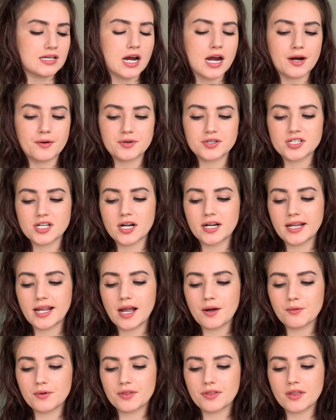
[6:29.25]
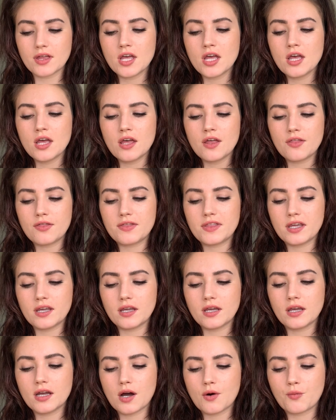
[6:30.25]
All right, we're starting out with
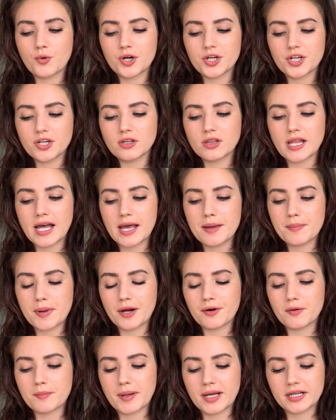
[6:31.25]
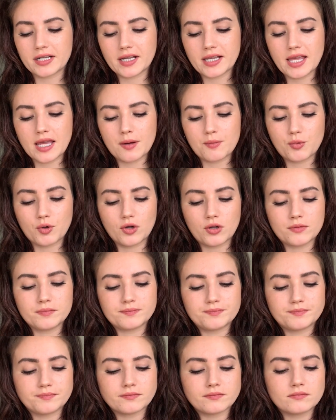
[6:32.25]
the Work Your Light by Rebecca Campbell.
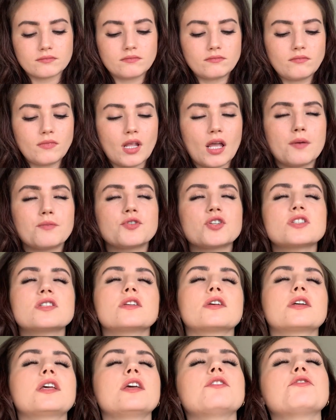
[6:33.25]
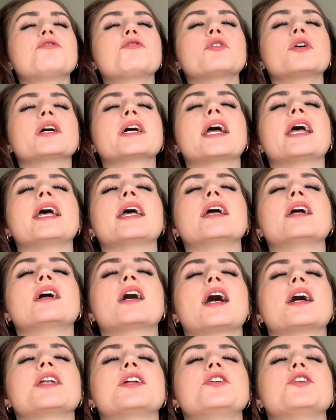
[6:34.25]
I'm just looking for a
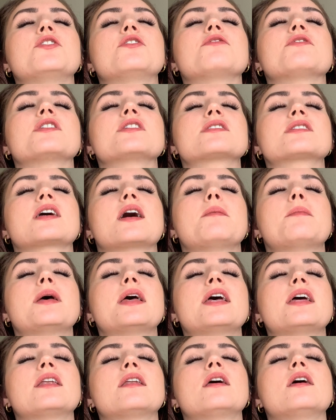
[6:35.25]
God and universe come in.